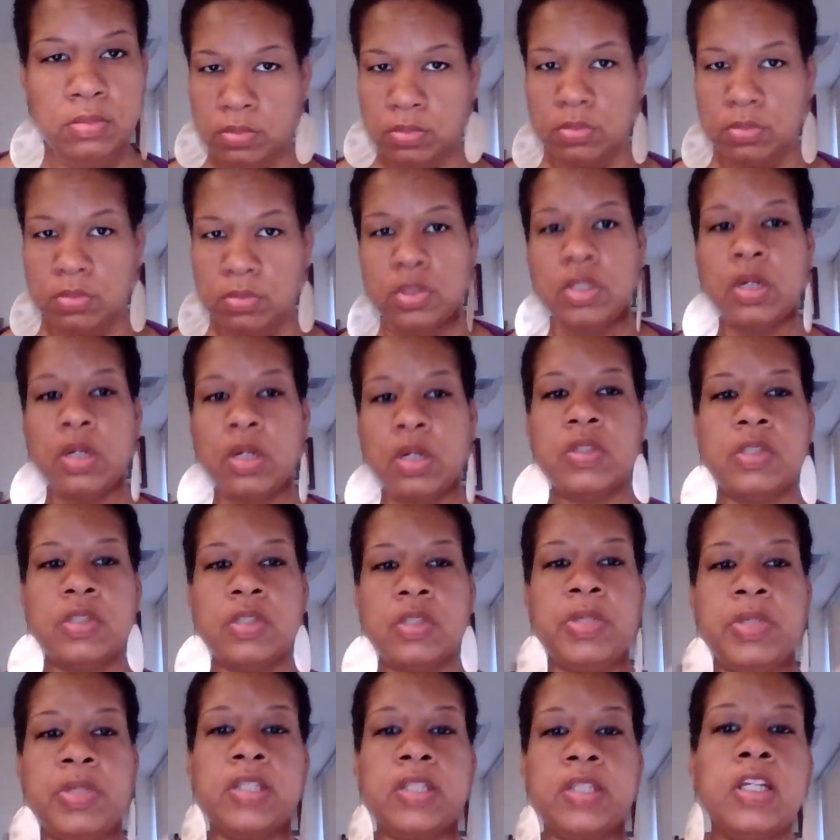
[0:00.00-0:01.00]
You know, is a
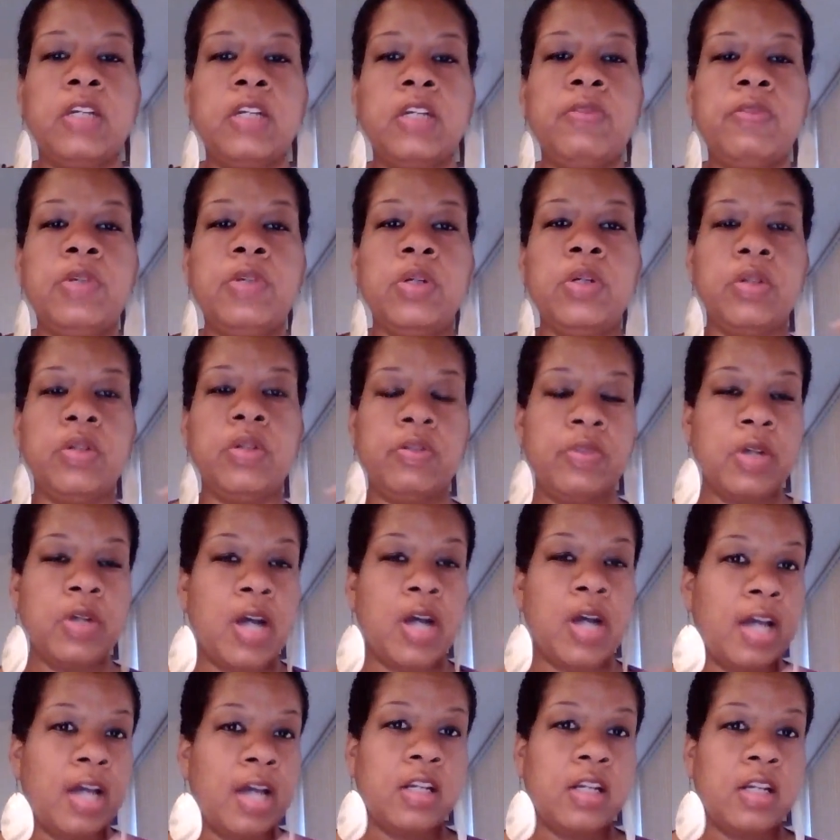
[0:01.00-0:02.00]
big thing. If you're
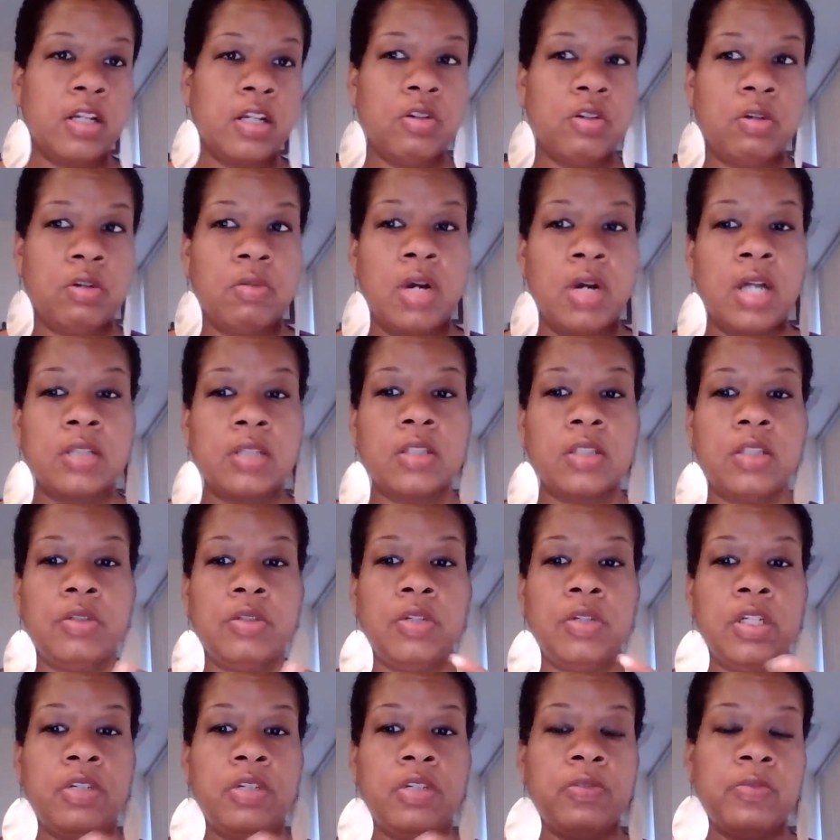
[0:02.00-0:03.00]
hiding under a rock, then you
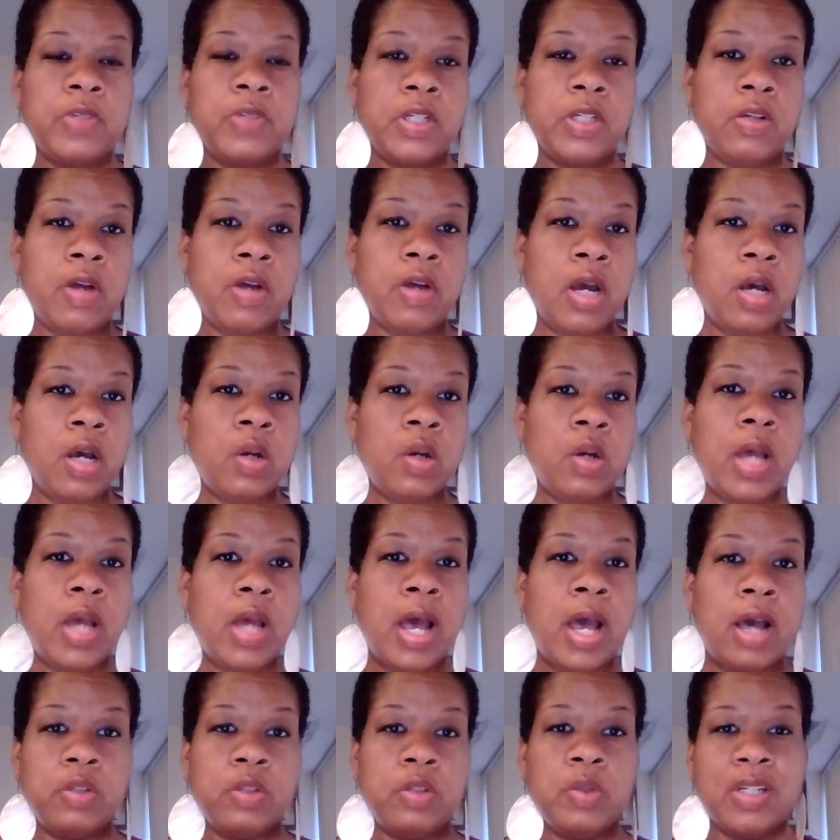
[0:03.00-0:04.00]
need to figure out how
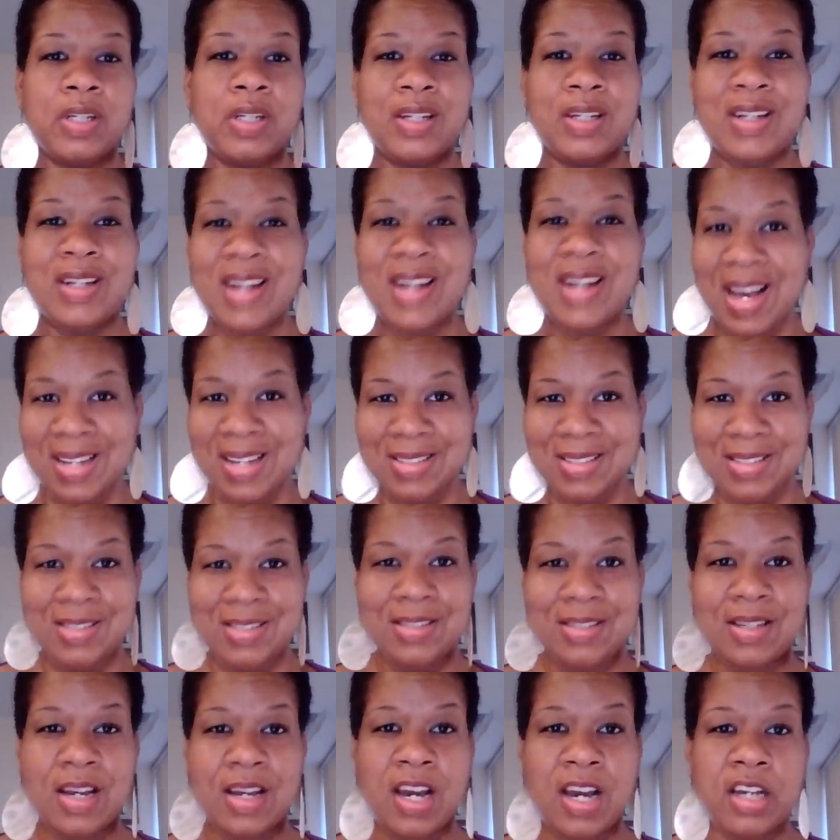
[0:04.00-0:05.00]
you cannot
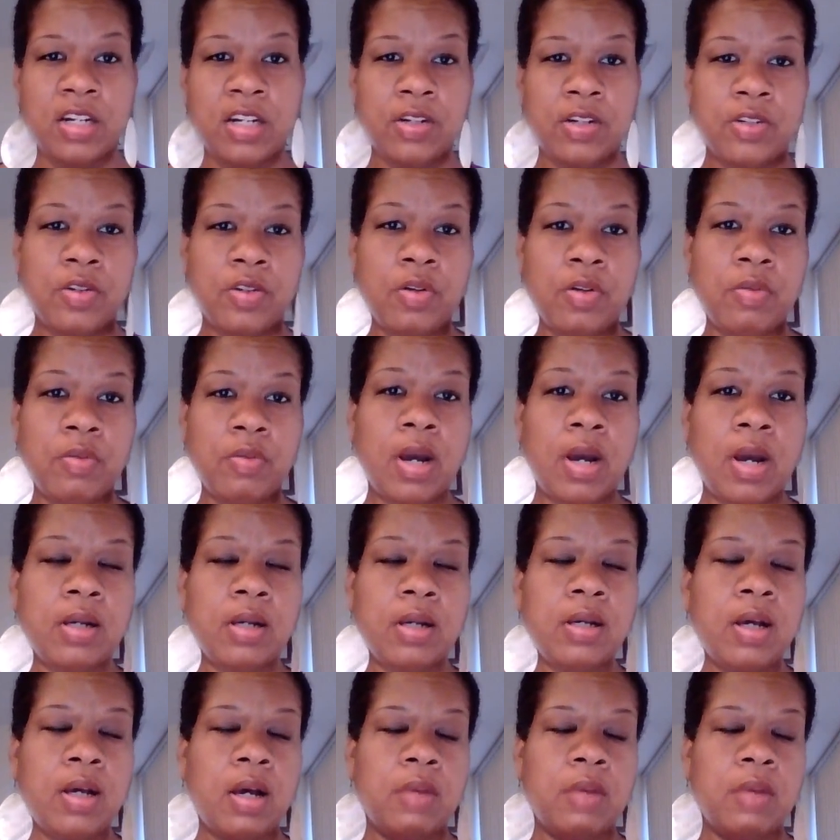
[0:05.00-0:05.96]
hide under a rock.